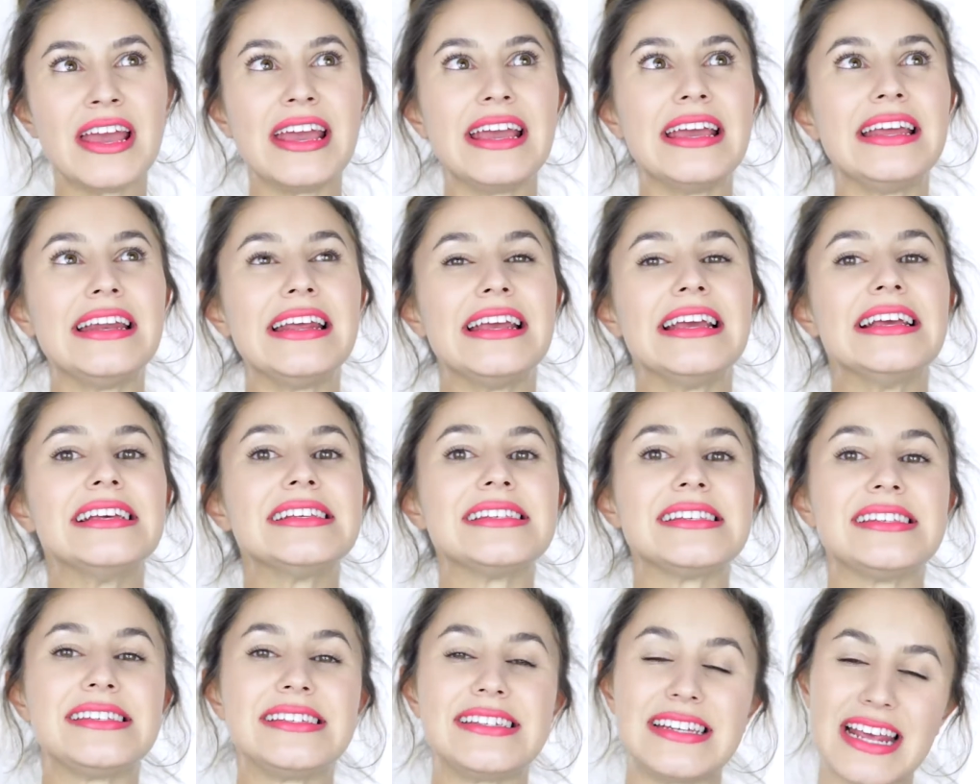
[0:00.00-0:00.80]
it
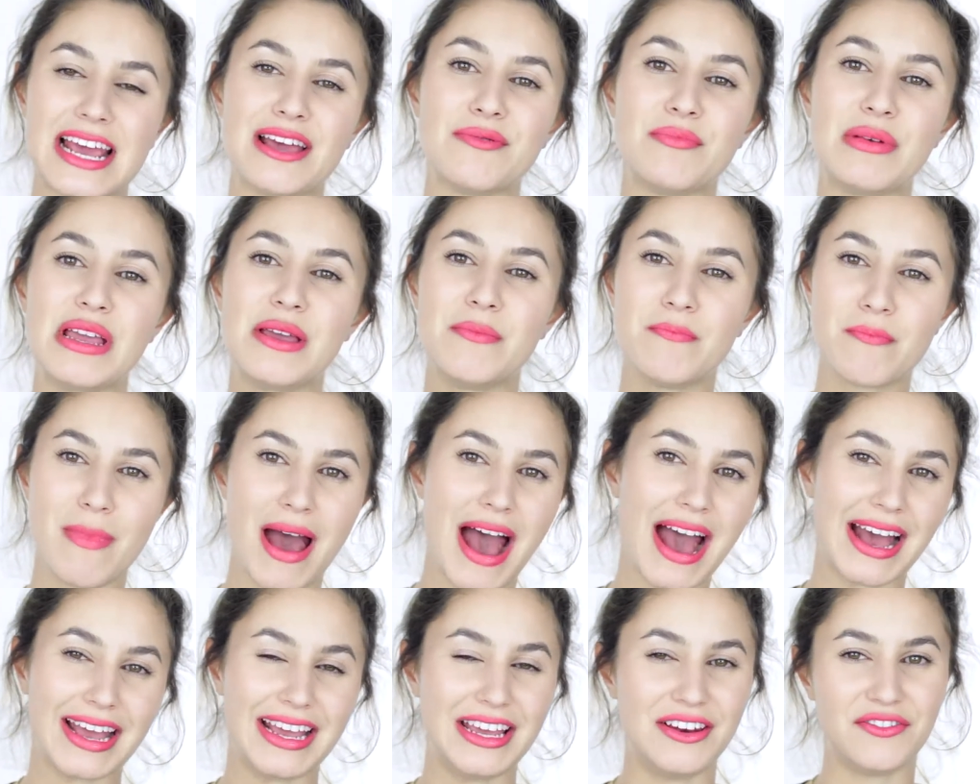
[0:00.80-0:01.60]
is
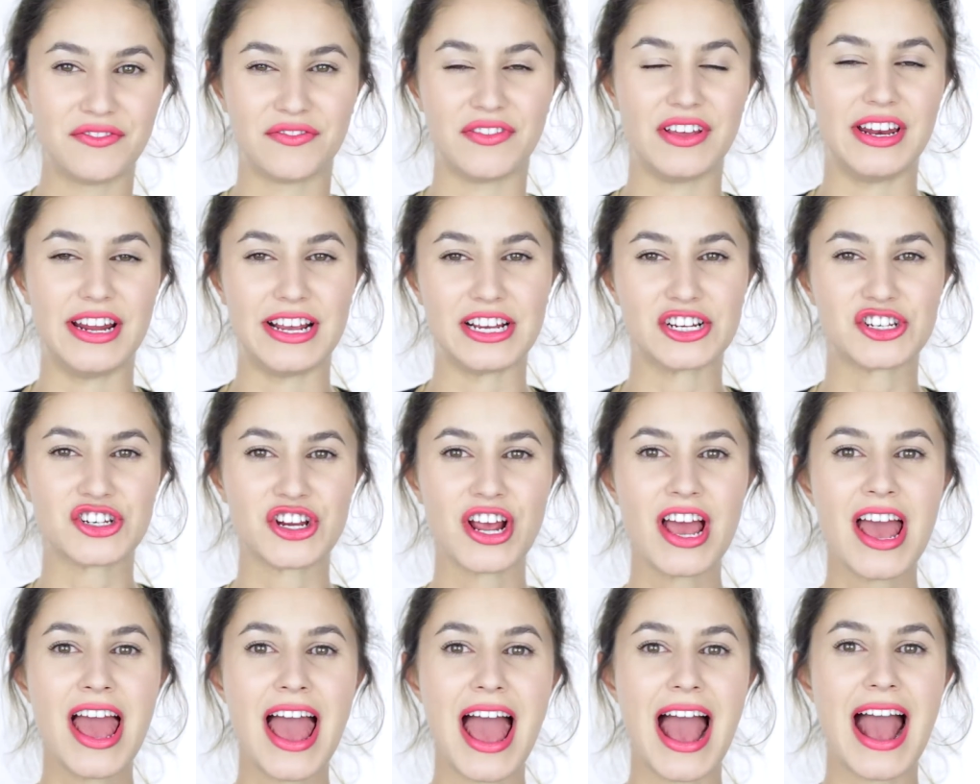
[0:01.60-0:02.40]
demi-matte in finish,